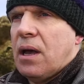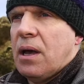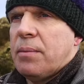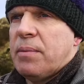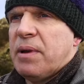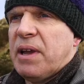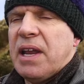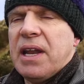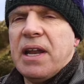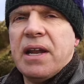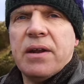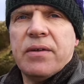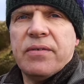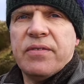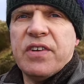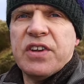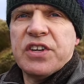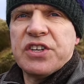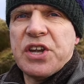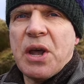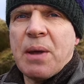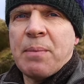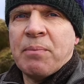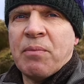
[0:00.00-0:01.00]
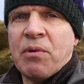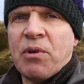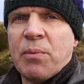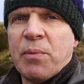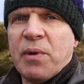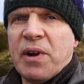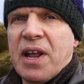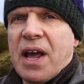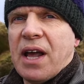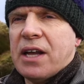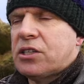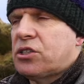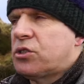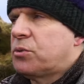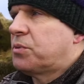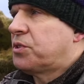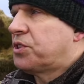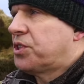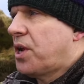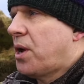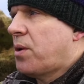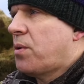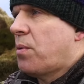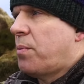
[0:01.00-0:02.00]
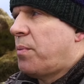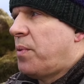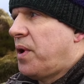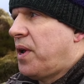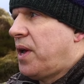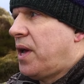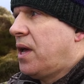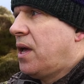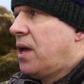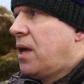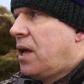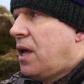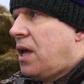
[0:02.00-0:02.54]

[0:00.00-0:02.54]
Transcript: beginning of December and we'd had some snow up here,